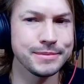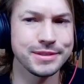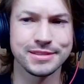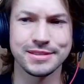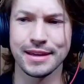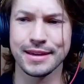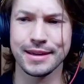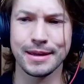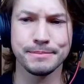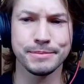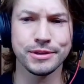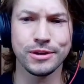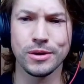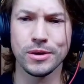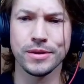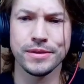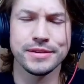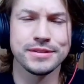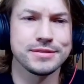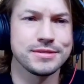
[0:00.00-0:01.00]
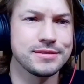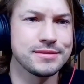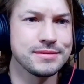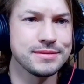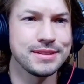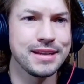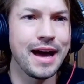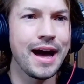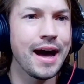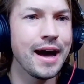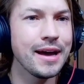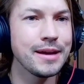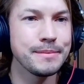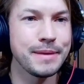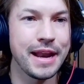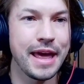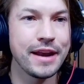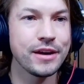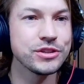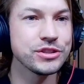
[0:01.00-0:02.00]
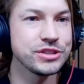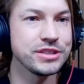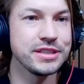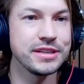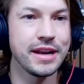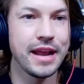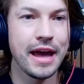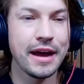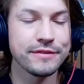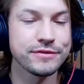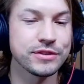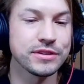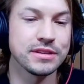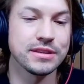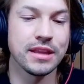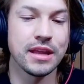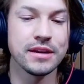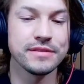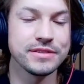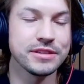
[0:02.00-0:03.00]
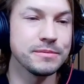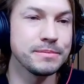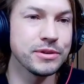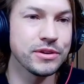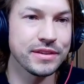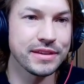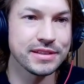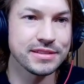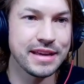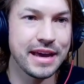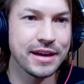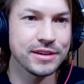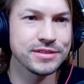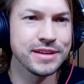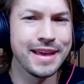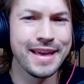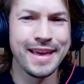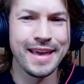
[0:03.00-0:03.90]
He's like, I put all this time and energy and effort and love into building this house,